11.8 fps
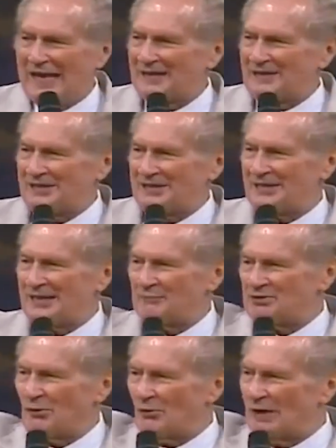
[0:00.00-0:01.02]
And she said, I'm
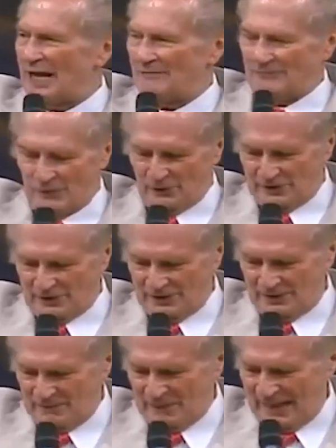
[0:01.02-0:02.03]
so glad for you.
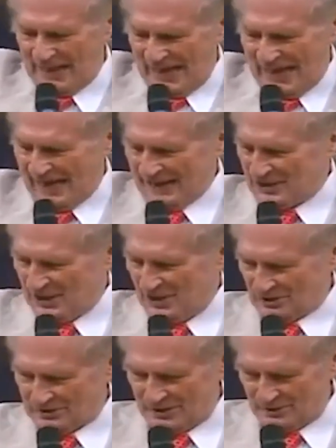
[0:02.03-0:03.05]
And she
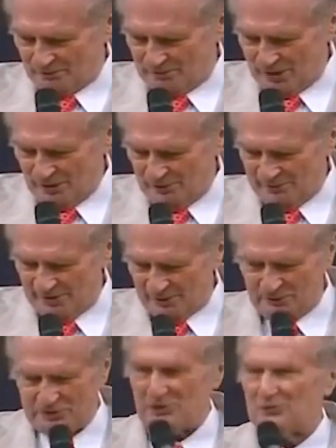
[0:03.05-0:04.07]
looked in her palm, and there
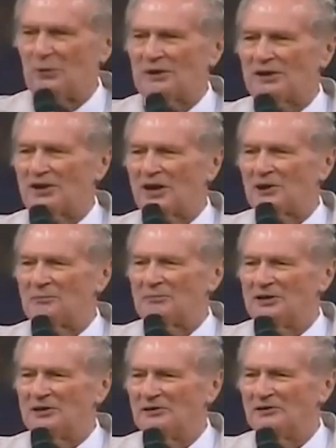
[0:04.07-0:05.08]
was a $20 bill.